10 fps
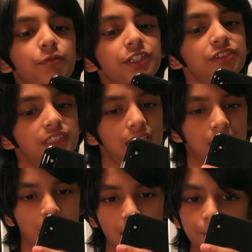when you set
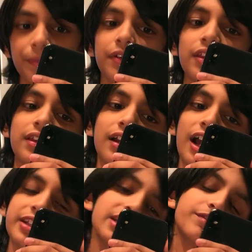it up,
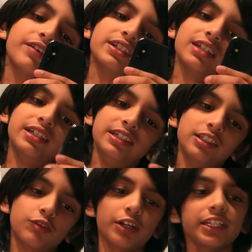I think Face ID is
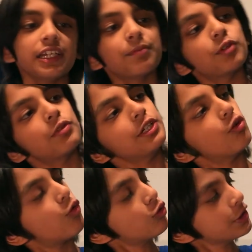a great thing, but when you
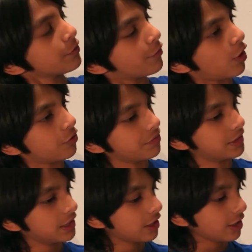hold your phone
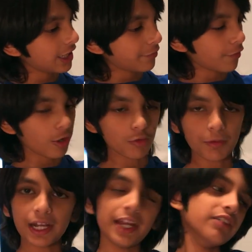like far
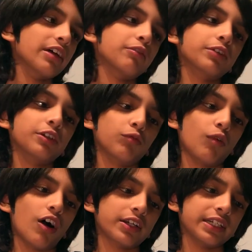away, like when you're
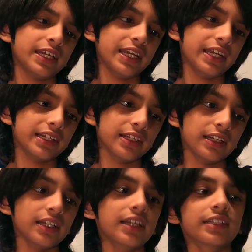walking
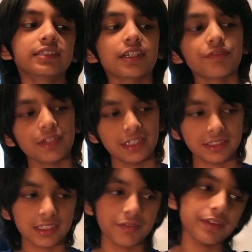and stuff
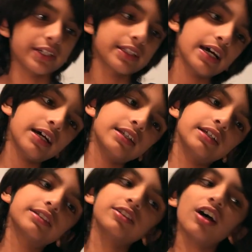like that,
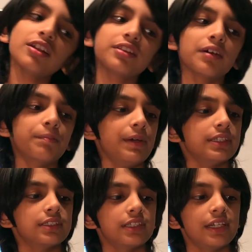it's not the
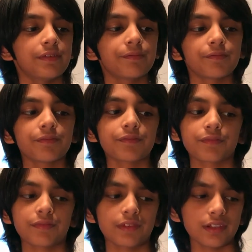best thing
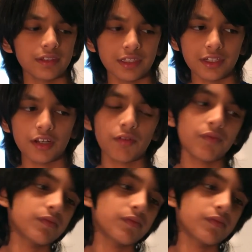to do.